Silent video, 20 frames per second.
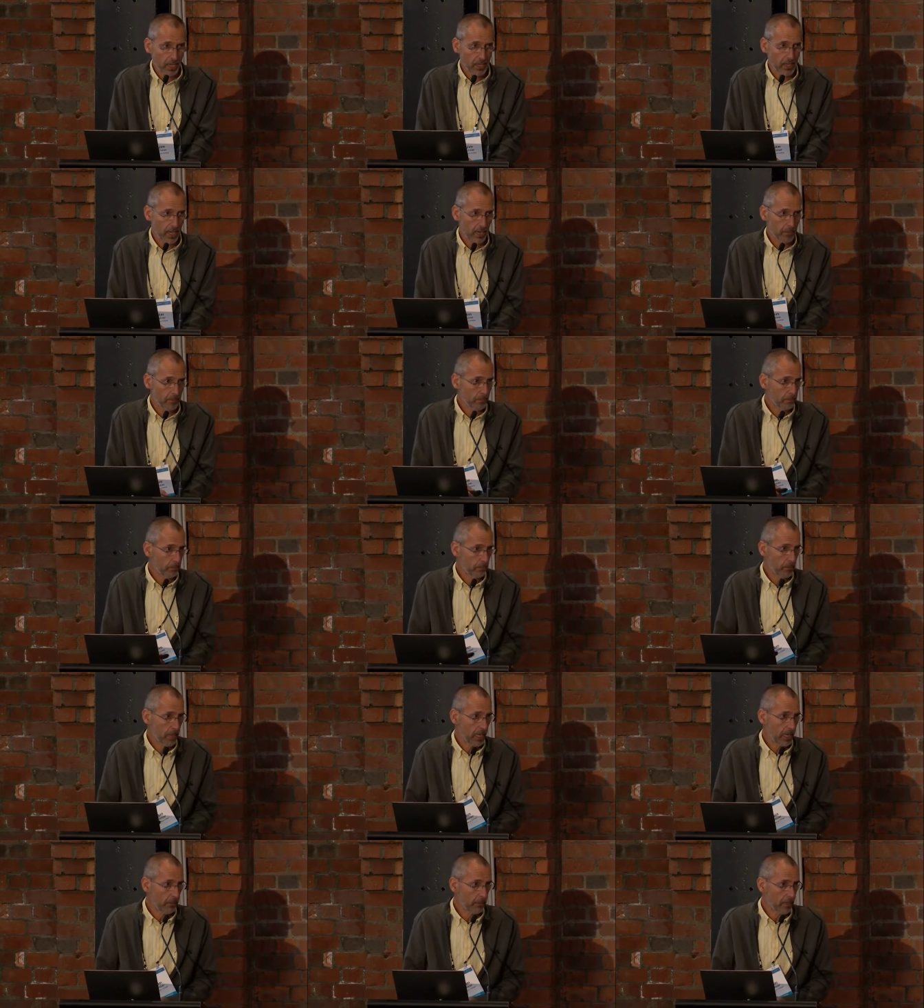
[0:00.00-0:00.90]
That
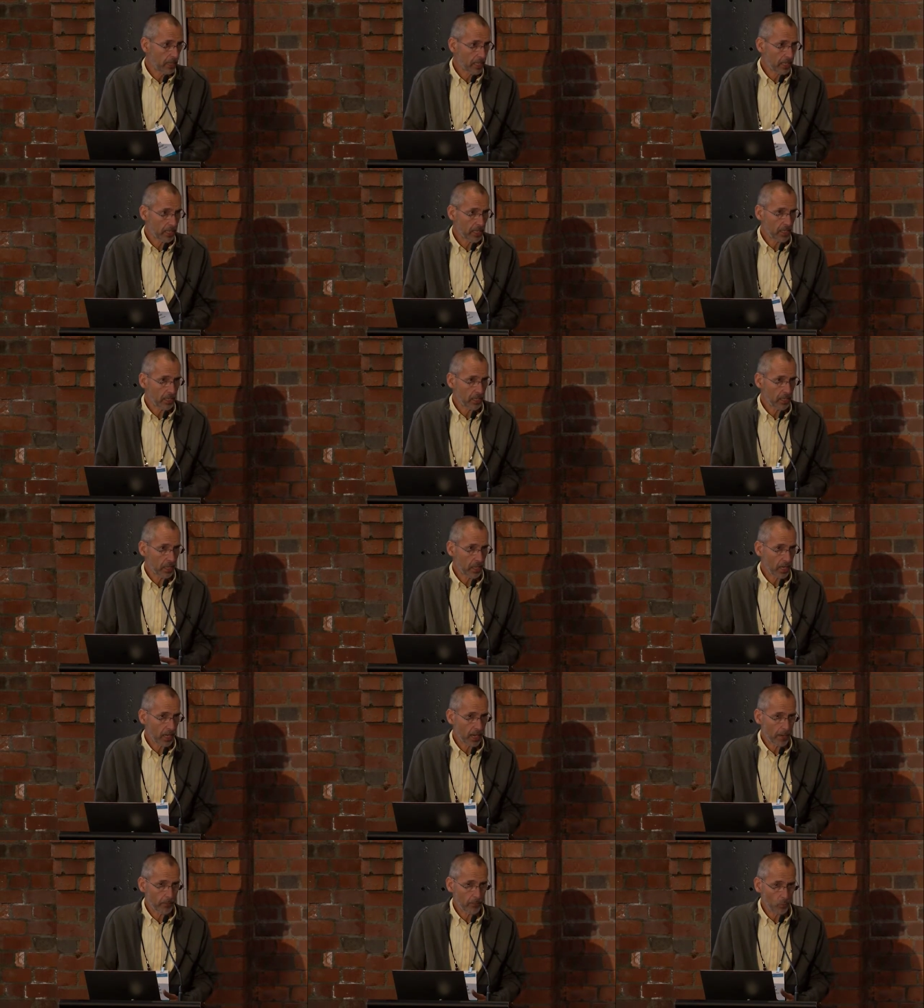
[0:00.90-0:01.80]
may be
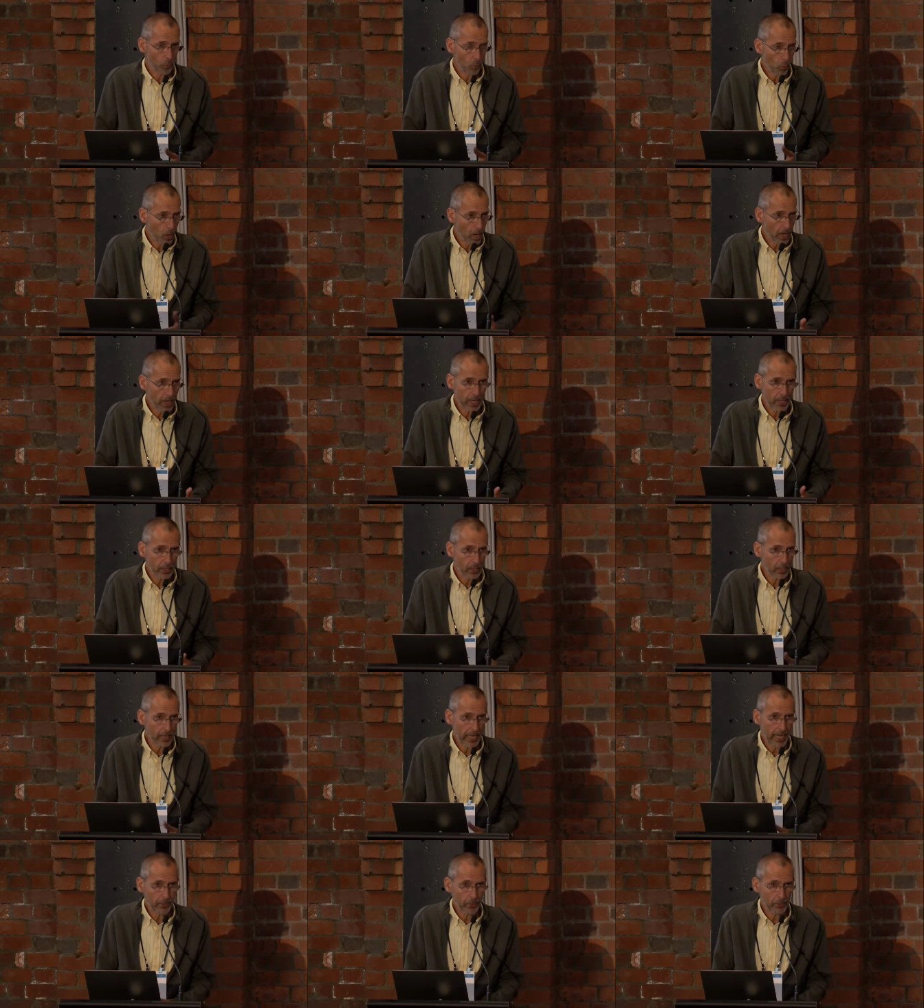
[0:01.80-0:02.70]
um, walking
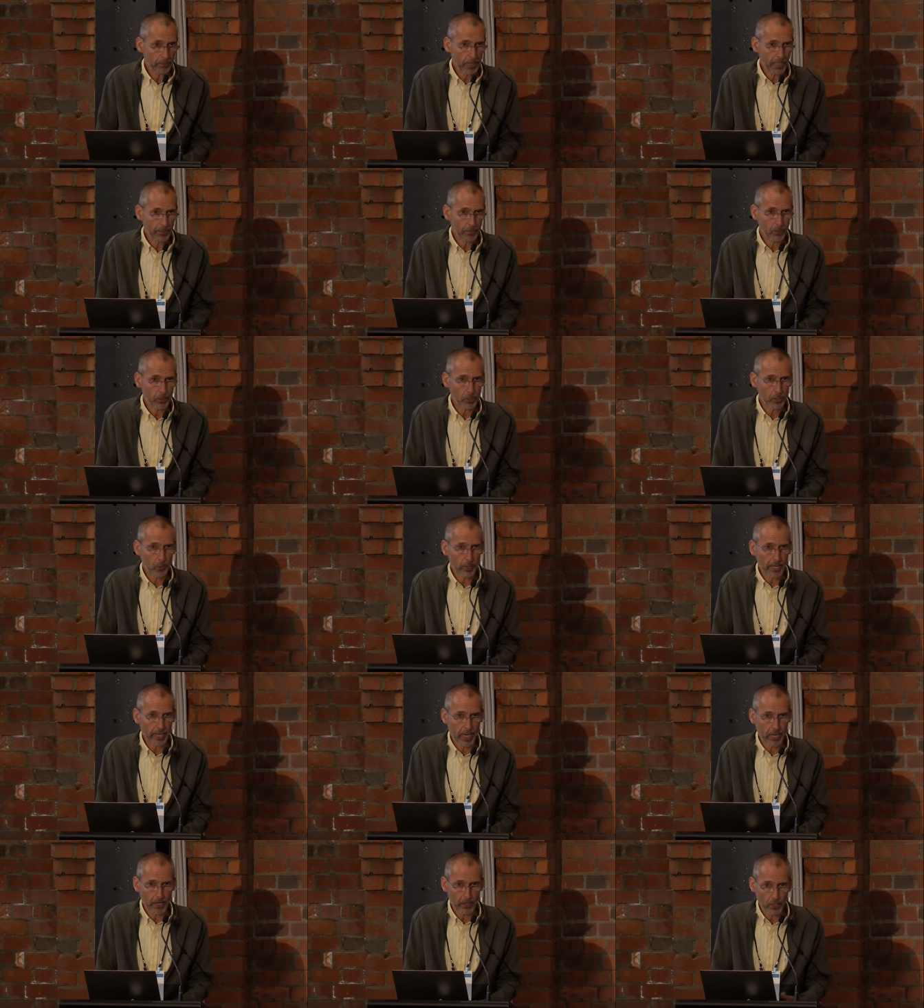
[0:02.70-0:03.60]
the land with people,
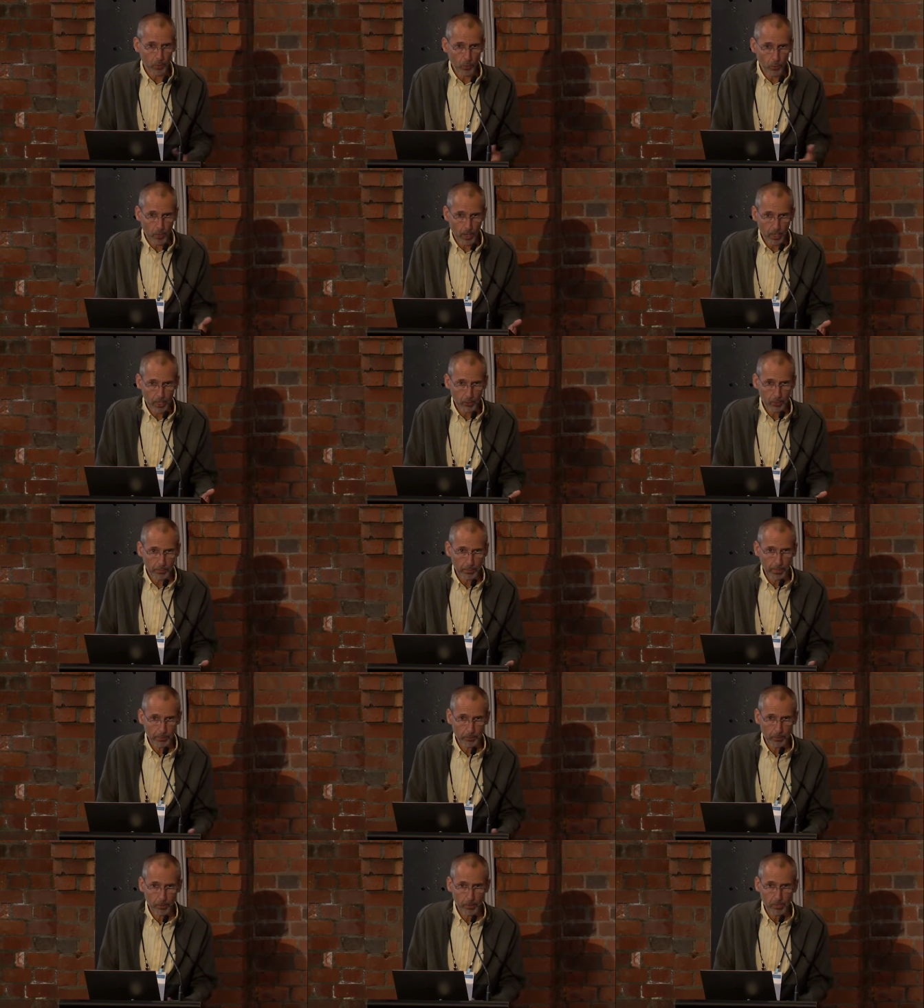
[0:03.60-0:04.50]
going out on the water with
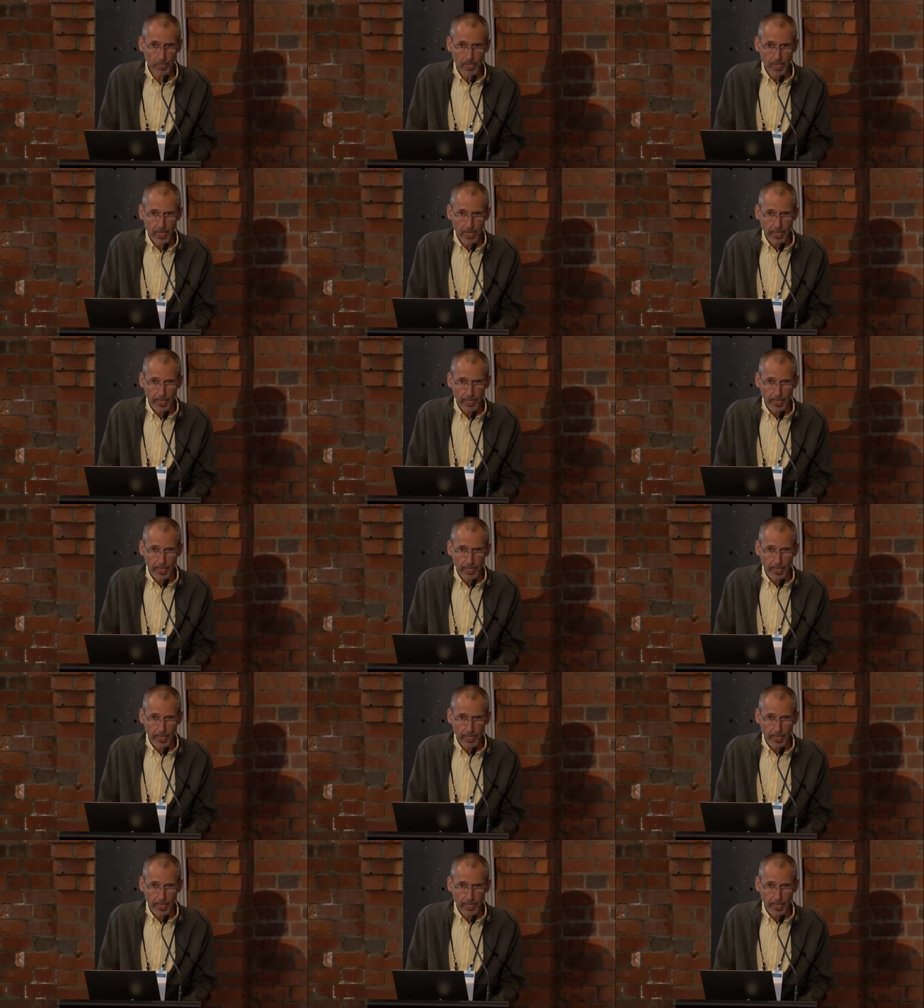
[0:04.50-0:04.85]
people,